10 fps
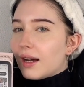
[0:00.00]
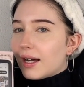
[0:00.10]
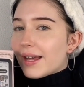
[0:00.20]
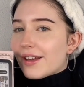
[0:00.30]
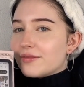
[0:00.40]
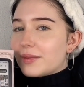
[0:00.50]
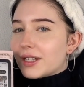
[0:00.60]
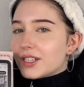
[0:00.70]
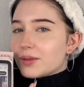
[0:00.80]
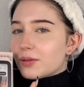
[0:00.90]
I have my
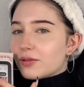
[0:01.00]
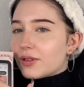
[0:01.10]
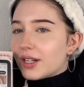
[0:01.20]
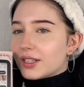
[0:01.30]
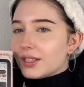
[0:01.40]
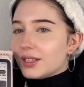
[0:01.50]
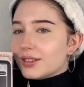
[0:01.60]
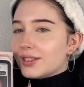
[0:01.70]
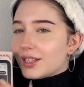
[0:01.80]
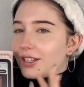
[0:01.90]
inspo right
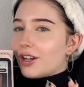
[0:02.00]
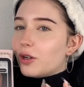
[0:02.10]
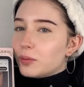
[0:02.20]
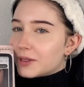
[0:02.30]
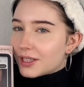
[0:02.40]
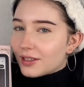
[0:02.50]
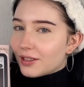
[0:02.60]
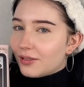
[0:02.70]
here and I hope it's gonna go